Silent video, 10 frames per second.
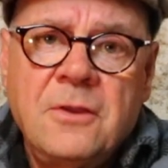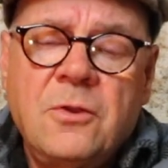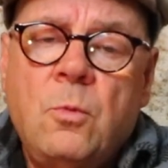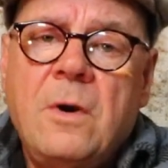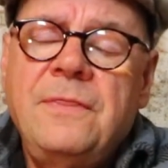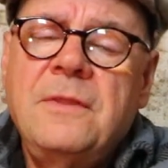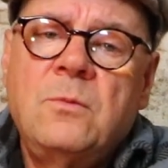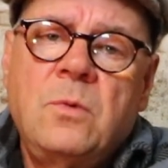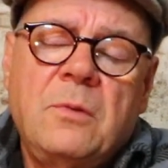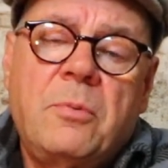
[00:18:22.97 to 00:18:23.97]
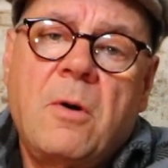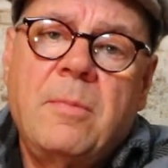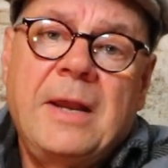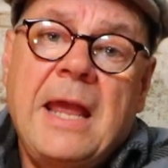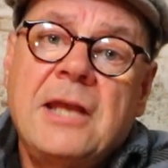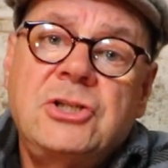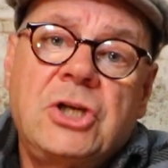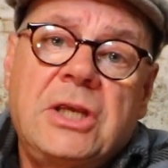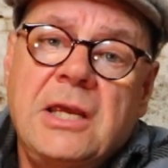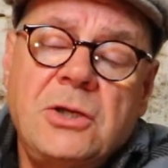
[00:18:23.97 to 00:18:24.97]
The one that will probably
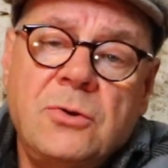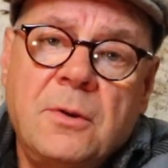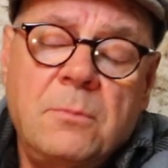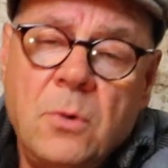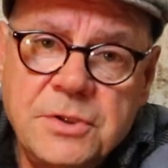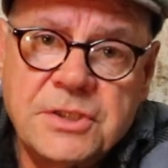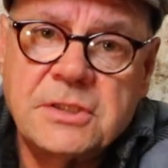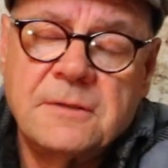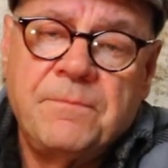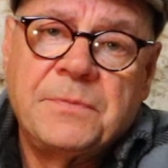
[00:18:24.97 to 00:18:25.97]
educate you the most